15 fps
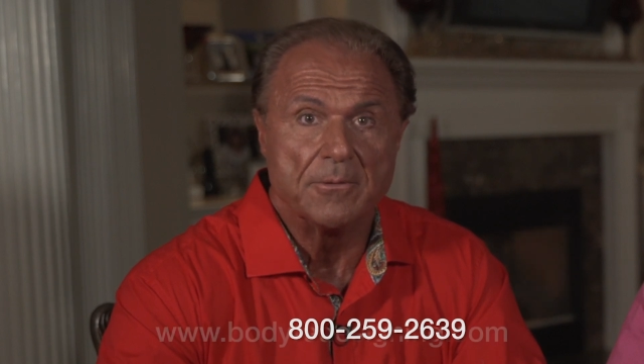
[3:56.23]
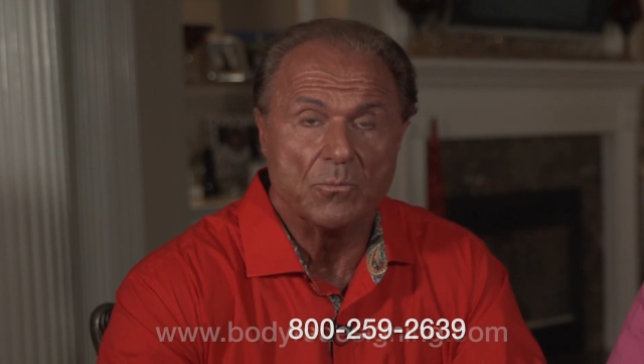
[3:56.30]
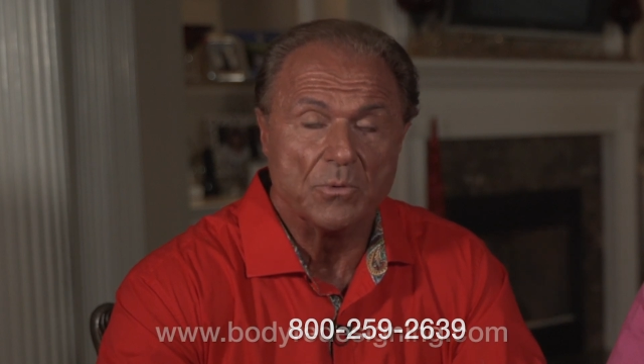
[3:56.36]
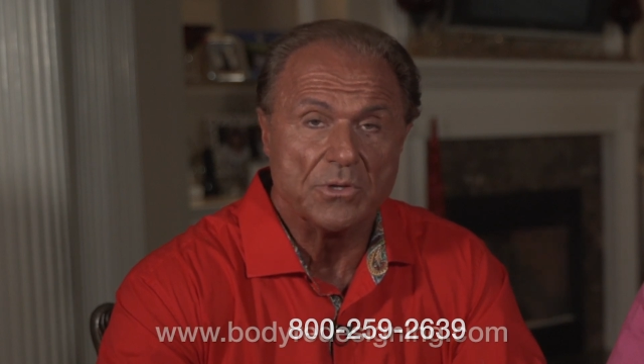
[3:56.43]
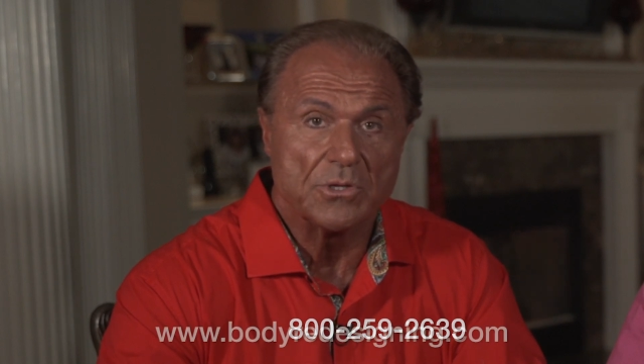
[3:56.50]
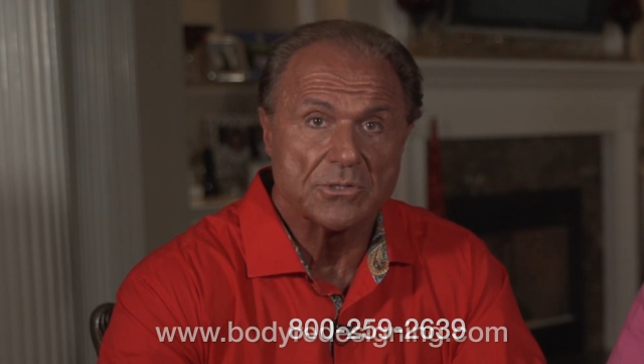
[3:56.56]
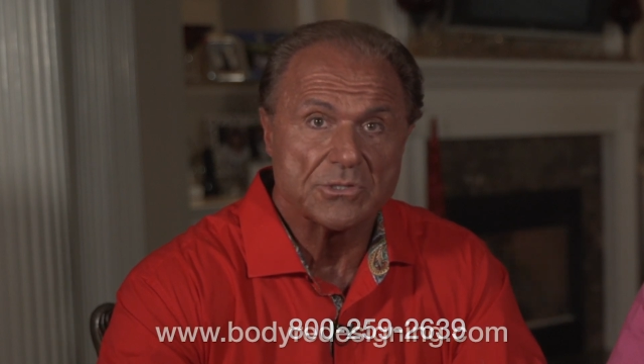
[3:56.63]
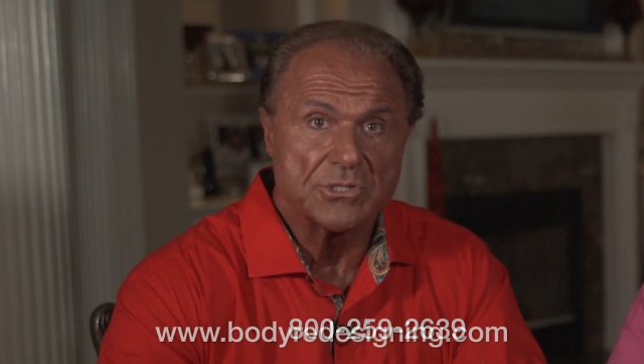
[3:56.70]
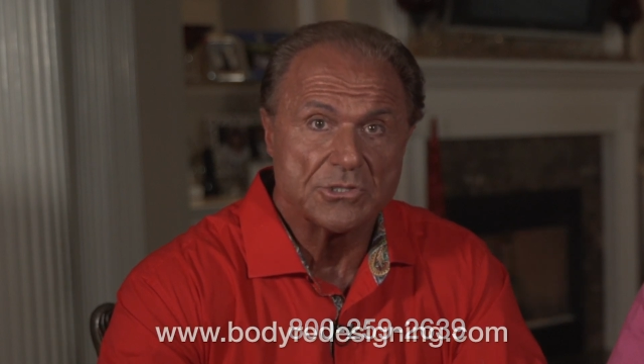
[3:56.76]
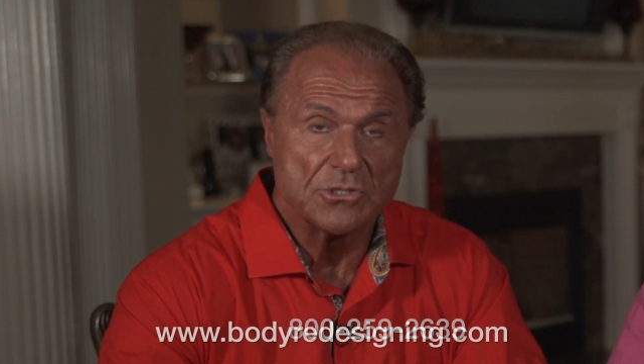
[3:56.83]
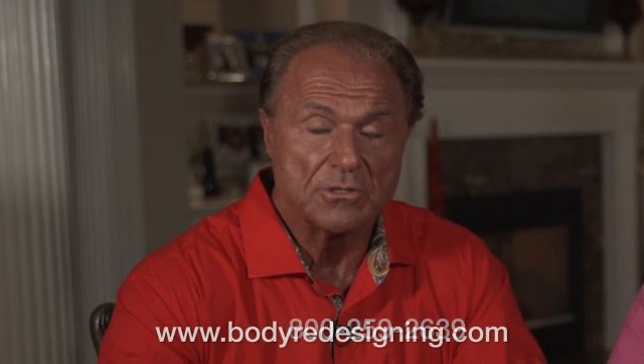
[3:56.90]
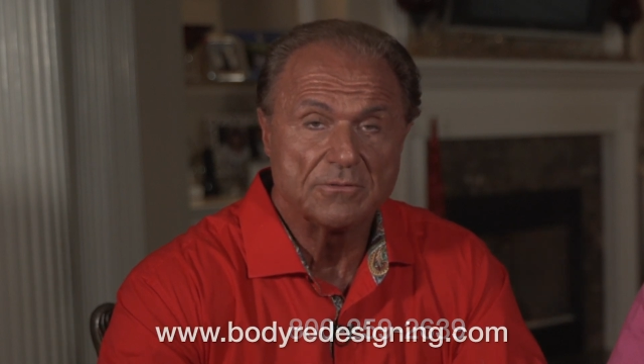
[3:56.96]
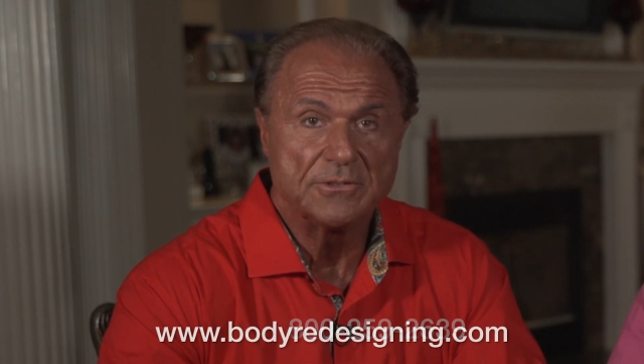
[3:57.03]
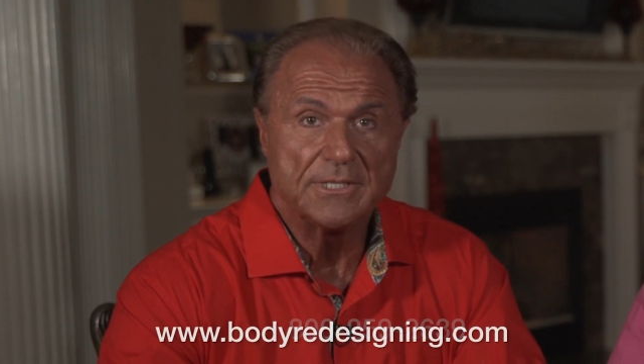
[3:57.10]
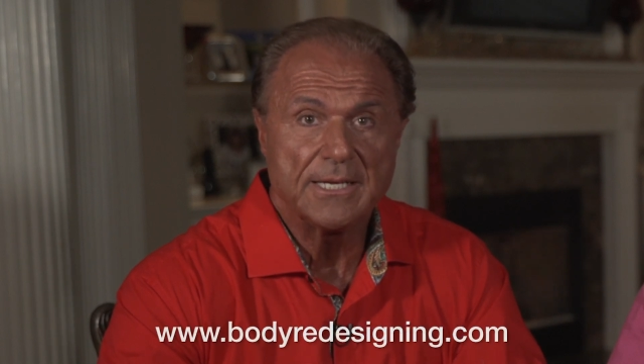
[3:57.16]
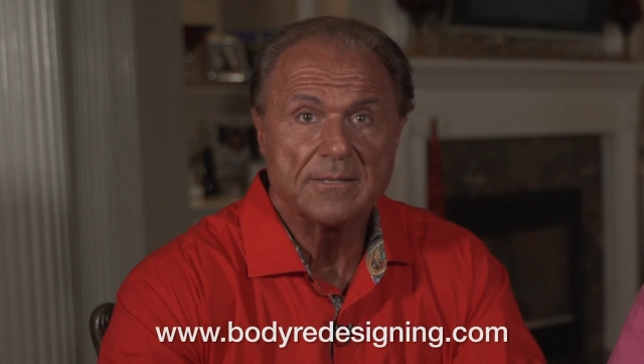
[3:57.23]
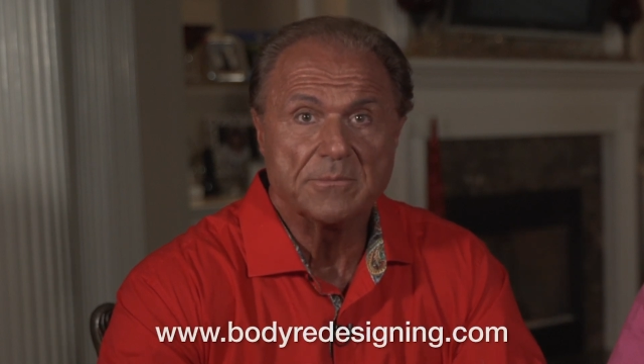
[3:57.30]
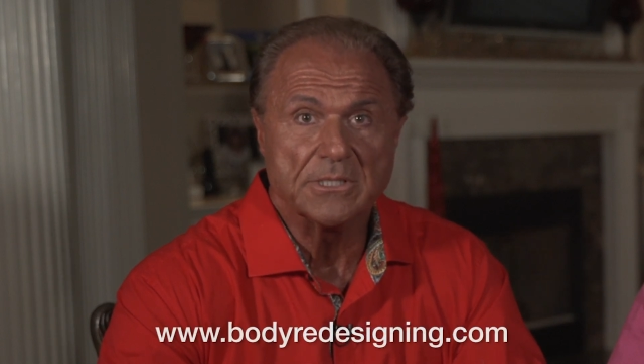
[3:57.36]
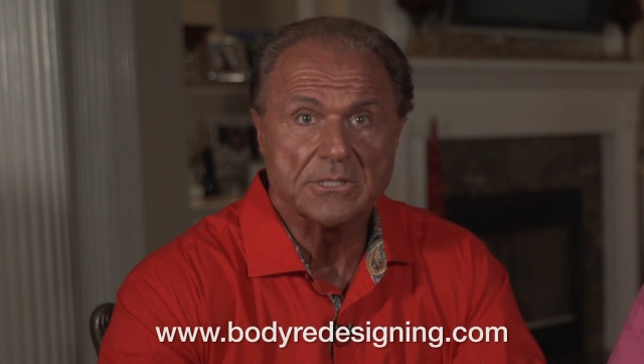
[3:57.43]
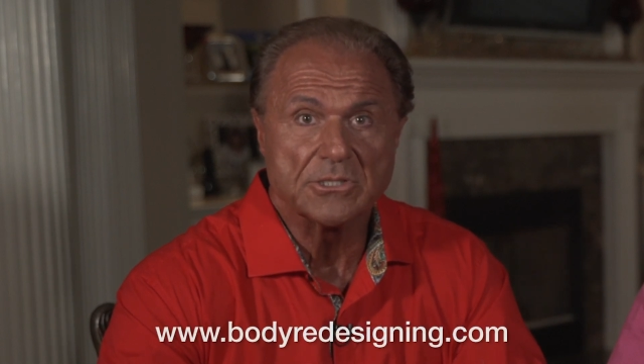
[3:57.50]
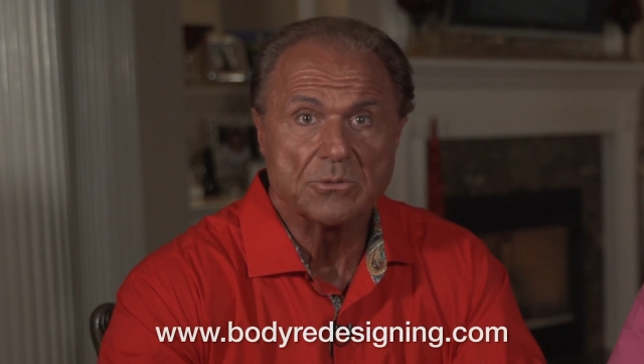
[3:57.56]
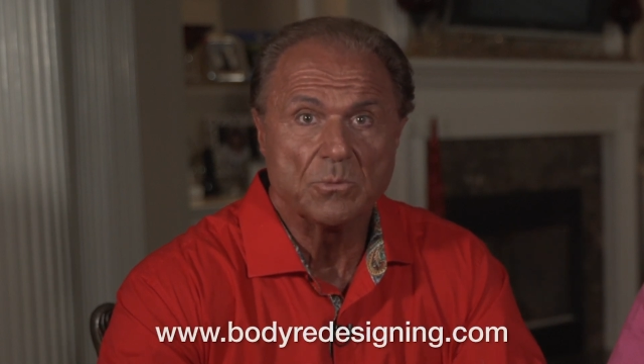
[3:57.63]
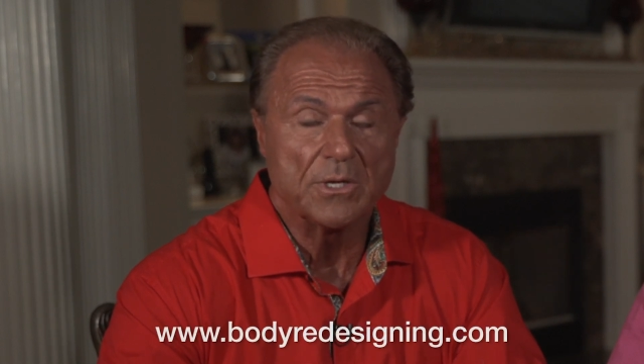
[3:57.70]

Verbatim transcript: when there's nerve damage,